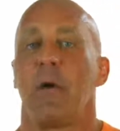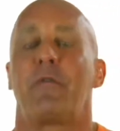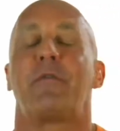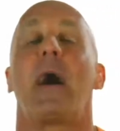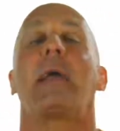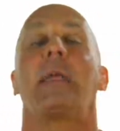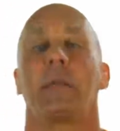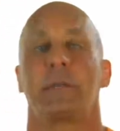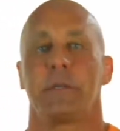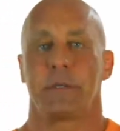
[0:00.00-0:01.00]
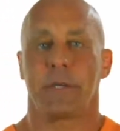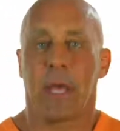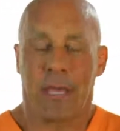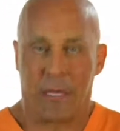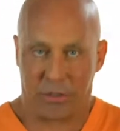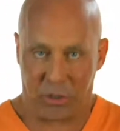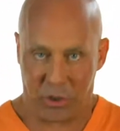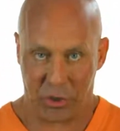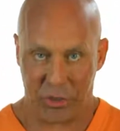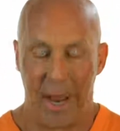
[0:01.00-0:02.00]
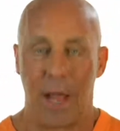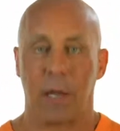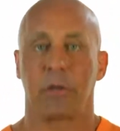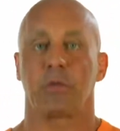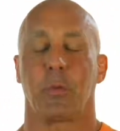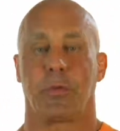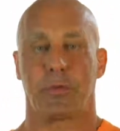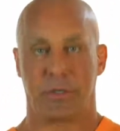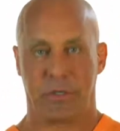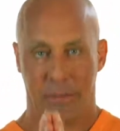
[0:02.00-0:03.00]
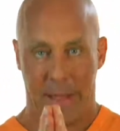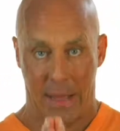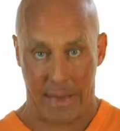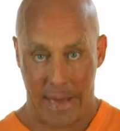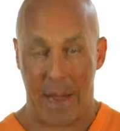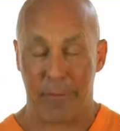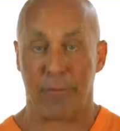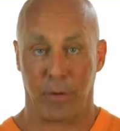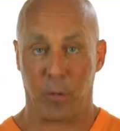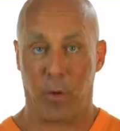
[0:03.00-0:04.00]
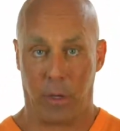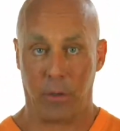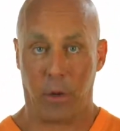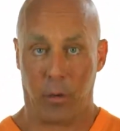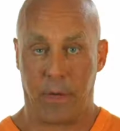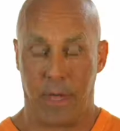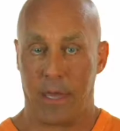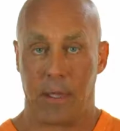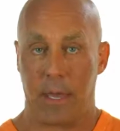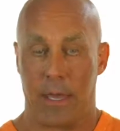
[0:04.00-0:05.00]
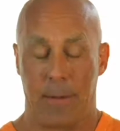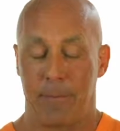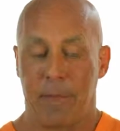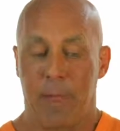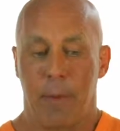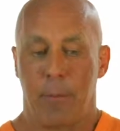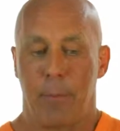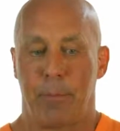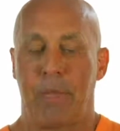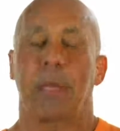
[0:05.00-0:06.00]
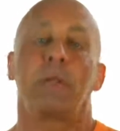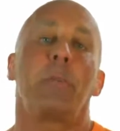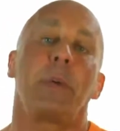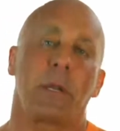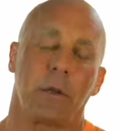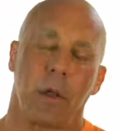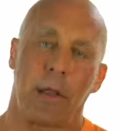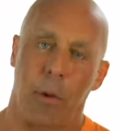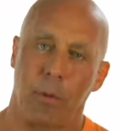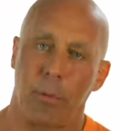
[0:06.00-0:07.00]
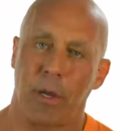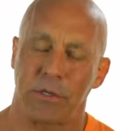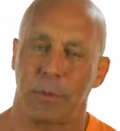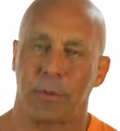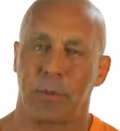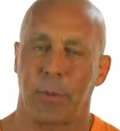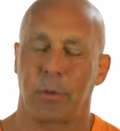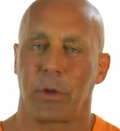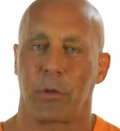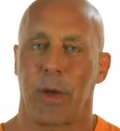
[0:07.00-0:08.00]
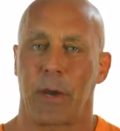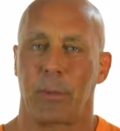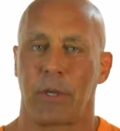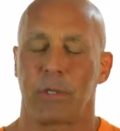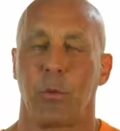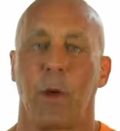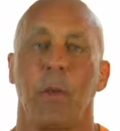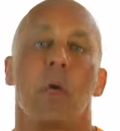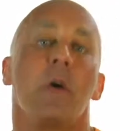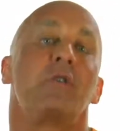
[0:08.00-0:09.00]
Finances is a challenge with just about everyone, okay? Depending on how we budget. Most people don't know how to budget well.